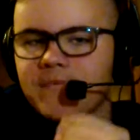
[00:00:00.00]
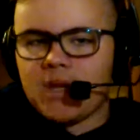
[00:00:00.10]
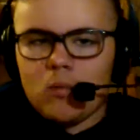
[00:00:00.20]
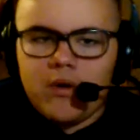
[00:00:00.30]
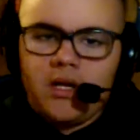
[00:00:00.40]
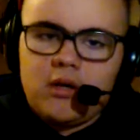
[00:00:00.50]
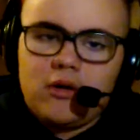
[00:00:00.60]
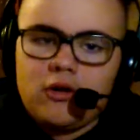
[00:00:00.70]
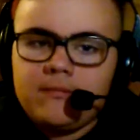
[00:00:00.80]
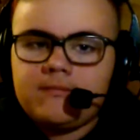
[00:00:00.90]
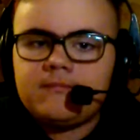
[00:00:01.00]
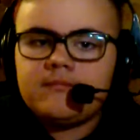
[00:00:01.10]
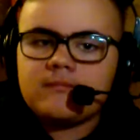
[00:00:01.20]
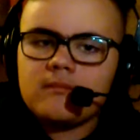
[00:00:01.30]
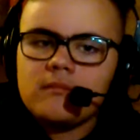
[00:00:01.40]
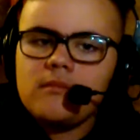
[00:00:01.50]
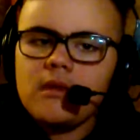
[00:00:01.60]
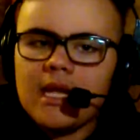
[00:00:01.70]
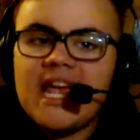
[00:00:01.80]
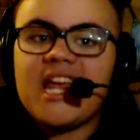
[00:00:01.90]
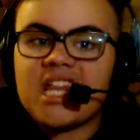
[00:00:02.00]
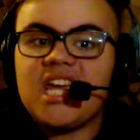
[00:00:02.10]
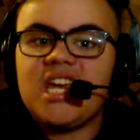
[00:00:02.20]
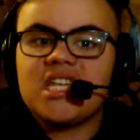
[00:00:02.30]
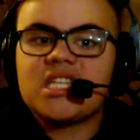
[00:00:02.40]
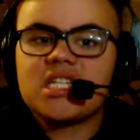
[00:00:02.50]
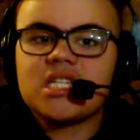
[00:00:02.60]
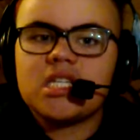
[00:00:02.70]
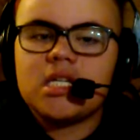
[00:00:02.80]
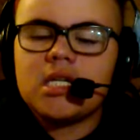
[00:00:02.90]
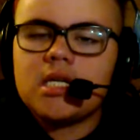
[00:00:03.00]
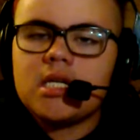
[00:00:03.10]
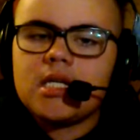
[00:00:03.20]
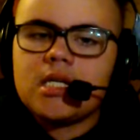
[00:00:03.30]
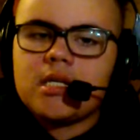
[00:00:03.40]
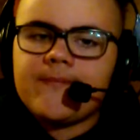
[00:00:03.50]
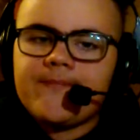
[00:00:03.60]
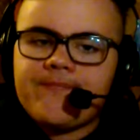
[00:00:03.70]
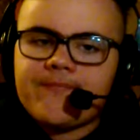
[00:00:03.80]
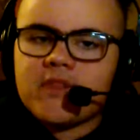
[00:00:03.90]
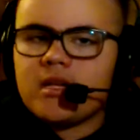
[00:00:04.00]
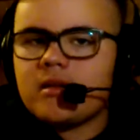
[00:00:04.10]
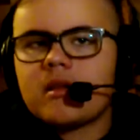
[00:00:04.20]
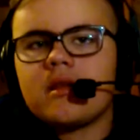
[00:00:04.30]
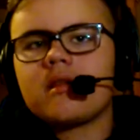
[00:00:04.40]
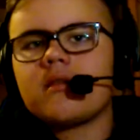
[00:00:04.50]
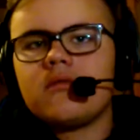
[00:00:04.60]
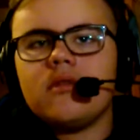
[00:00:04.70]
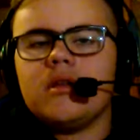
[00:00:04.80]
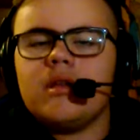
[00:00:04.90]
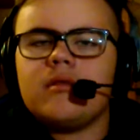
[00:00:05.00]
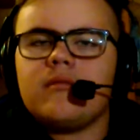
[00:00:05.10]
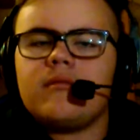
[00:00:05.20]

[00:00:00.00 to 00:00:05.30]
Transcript: when you're his age. It just isn't really.